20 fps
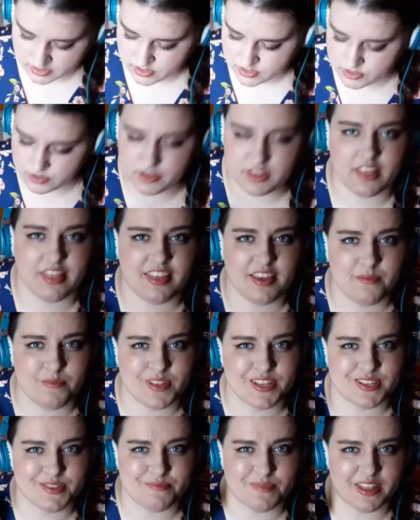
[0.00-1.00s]
So the theme
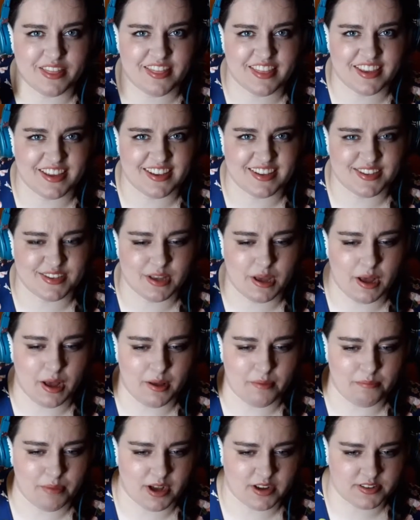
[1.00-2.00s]
this month is
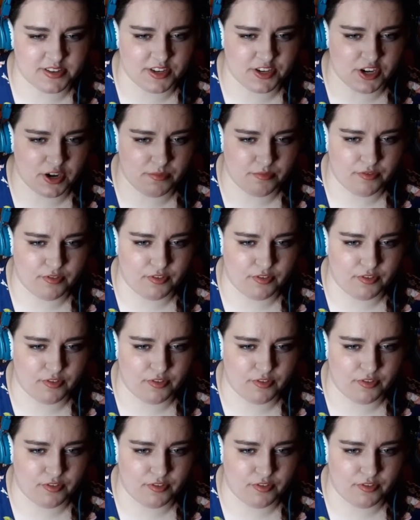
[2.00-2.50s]
Boxycharm